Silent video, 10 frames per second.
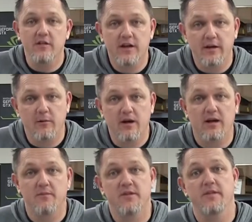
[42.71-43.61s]
look at what
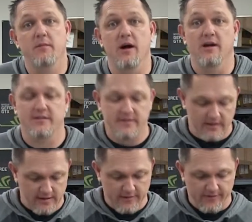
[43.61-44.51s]
comes in the box.
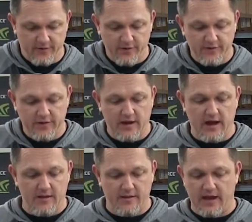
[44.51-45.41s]
First, you
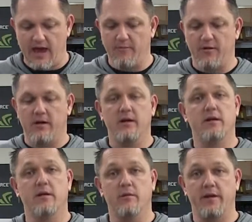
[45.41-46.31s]
got the camera
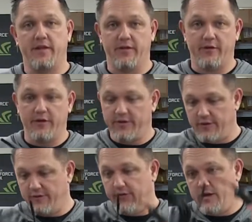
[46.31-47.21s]
with a
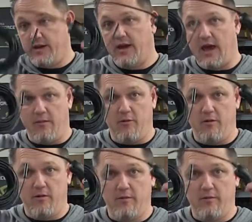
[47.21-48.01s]
32-foot cable,